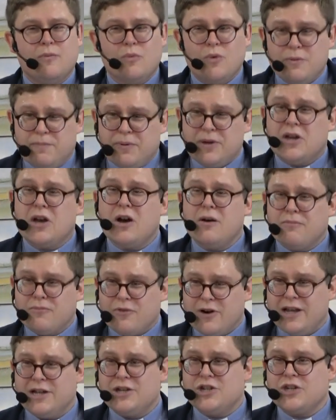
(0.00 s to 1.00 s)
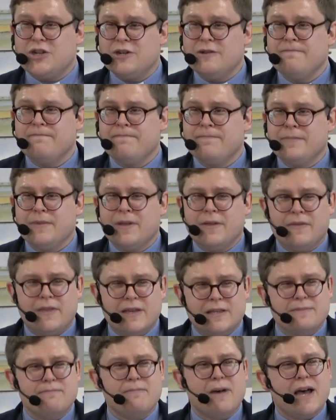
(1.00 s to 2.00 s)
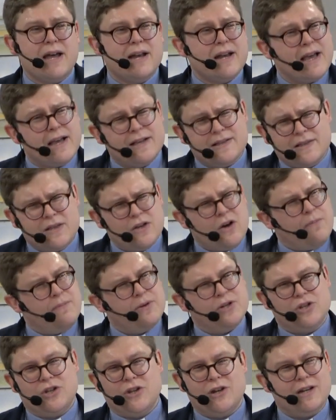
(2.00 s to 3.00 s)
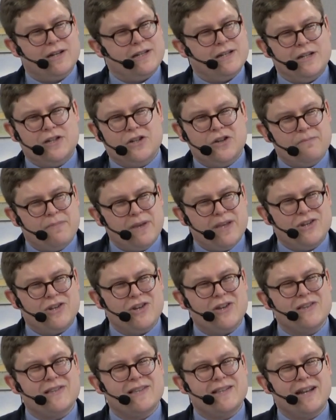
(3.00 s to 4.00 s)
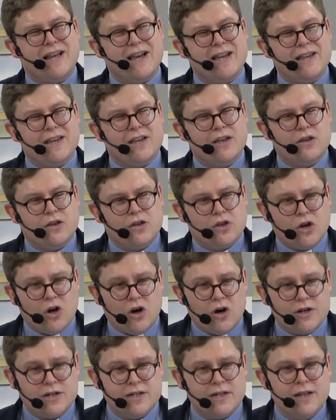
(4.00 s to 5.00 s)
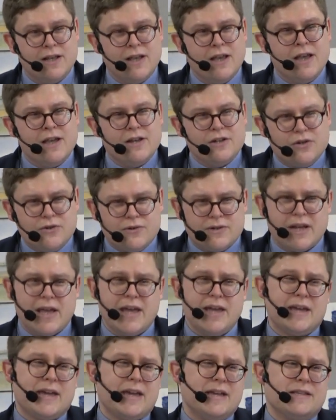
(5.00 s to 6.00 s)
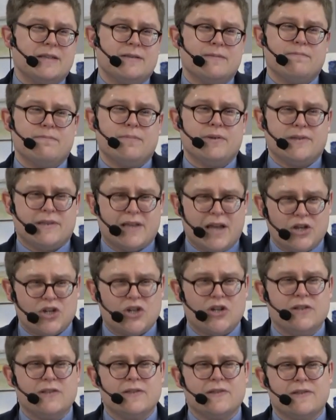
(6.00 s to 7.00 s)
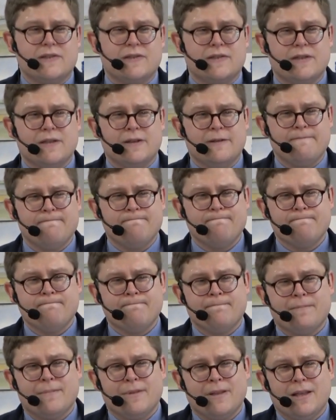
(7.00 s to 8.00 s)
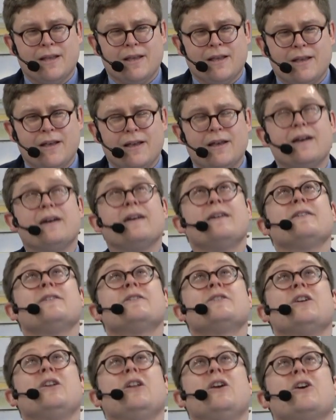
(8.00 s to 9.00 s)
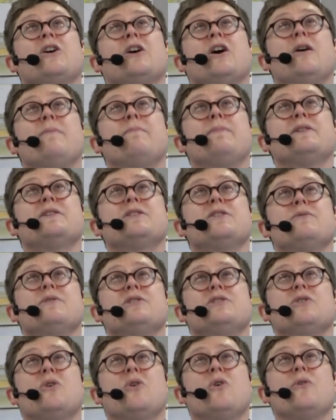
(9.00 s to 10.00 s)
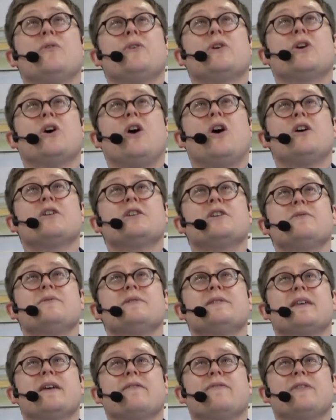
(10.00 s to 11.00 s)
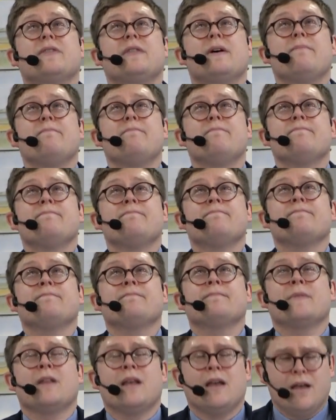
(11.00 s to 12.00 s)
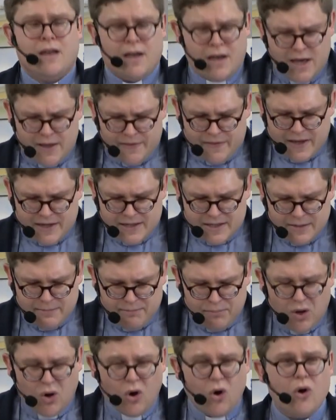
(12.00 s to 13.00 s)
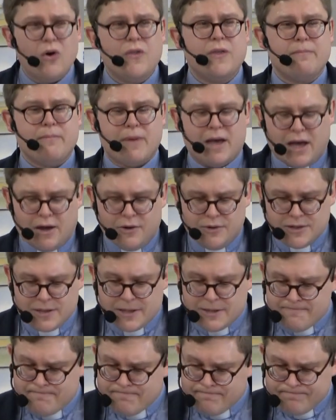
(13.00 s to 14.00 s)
would become rich, this man has the opportunity to be just like God, to take his possessions, to look up and to adore the God who has given them, and then to pour them out